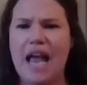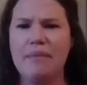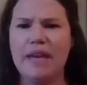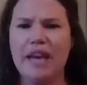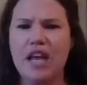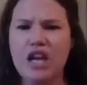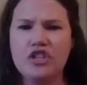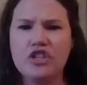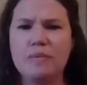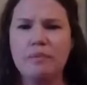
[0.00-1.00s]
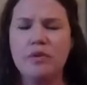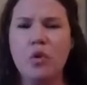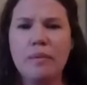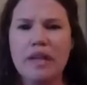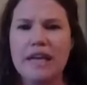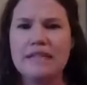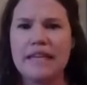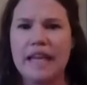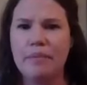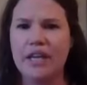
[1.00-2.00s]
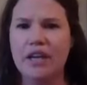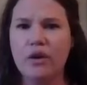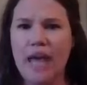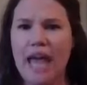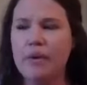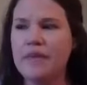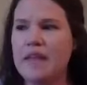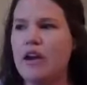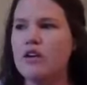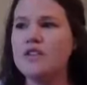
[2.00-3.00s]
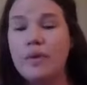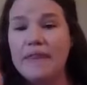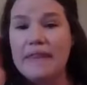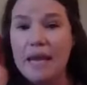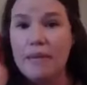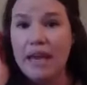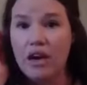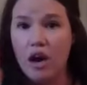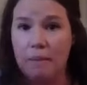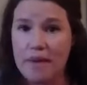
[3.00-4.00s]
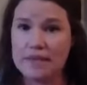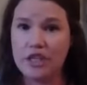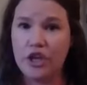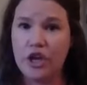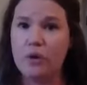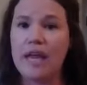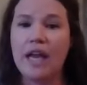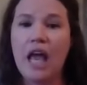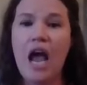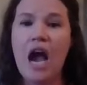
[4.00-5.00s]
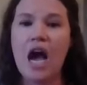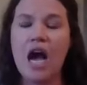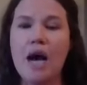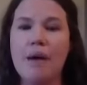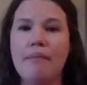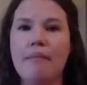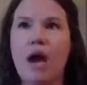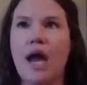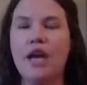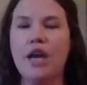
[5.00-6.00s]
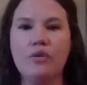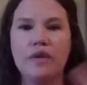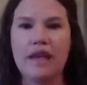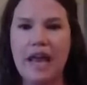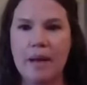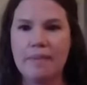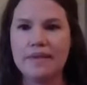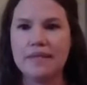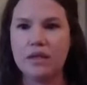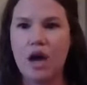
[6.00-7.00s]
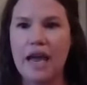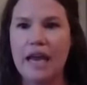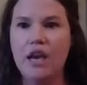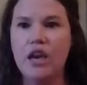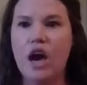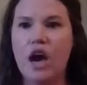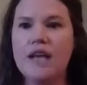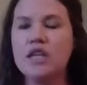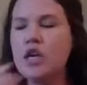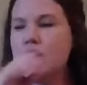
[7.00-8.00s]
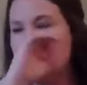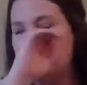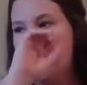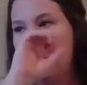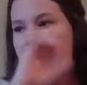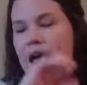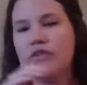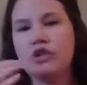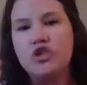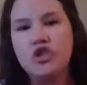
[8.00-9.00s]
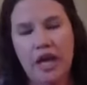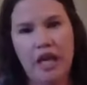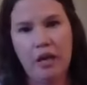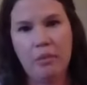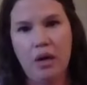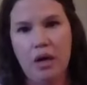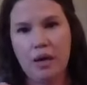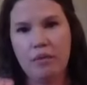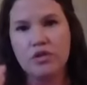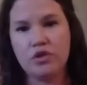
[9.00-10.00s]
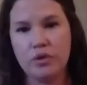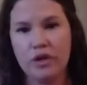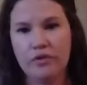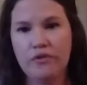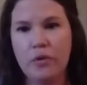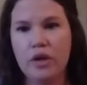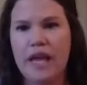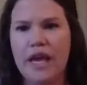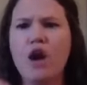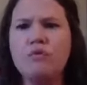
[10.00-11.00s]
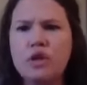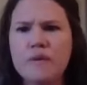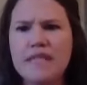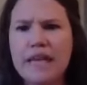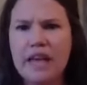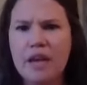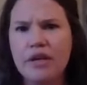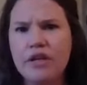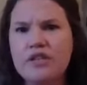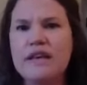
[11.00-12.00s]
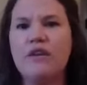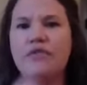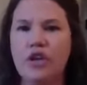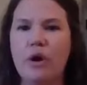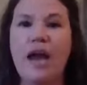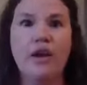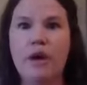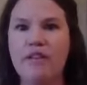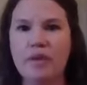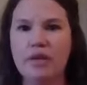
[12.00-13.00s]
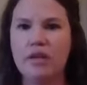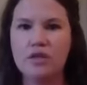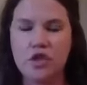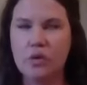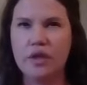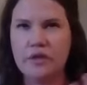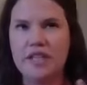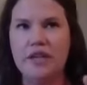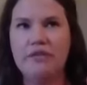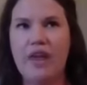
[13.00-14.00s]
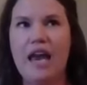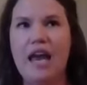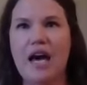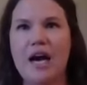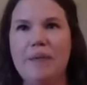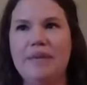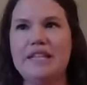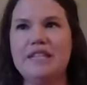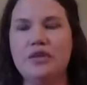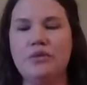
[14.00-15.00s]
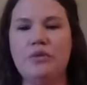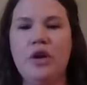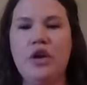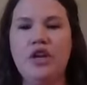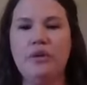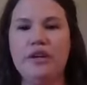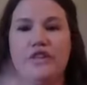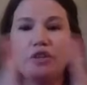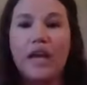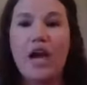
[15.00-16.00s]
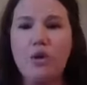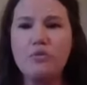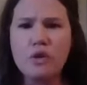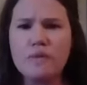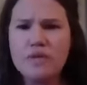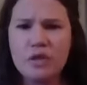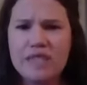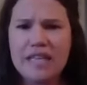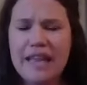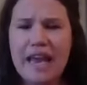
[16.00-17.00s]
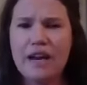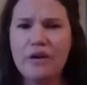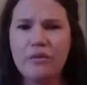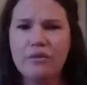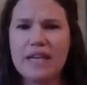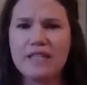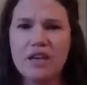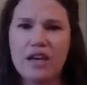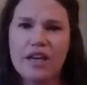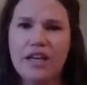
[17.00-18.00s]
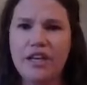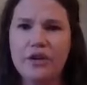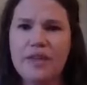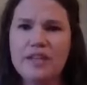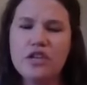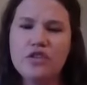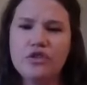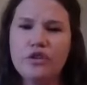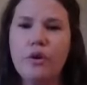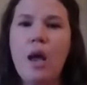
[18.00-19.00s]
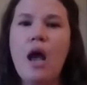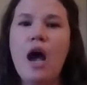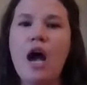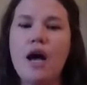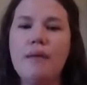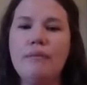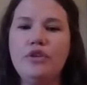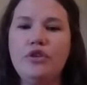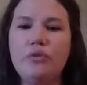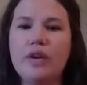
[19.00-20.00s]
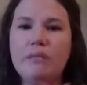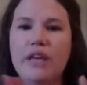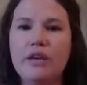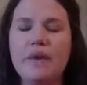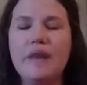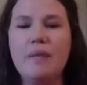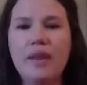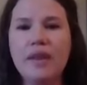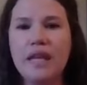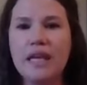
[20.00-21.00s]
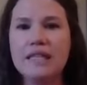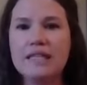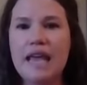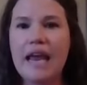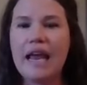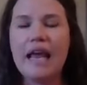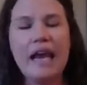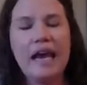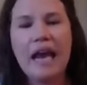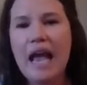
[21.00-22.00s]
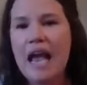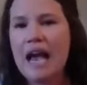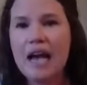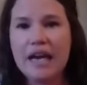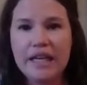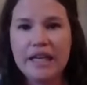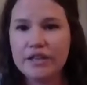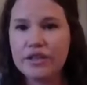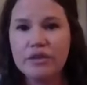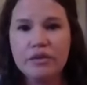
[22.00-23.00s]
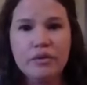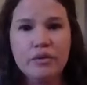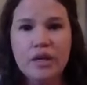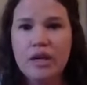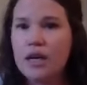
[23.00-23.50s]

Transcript: I mean, just normalizing it, being okay with it. And also when they make comments, you know, like I know that happens a lot, and not, so you don't want to ever shame a student for like, oh, don't say that about yourself. You know, I know I've been so guilty of that because you hear it and you're like, oh, don't say that. That's not, you know, that's not true. You want to meet it with empathy and say, hey, I hear you.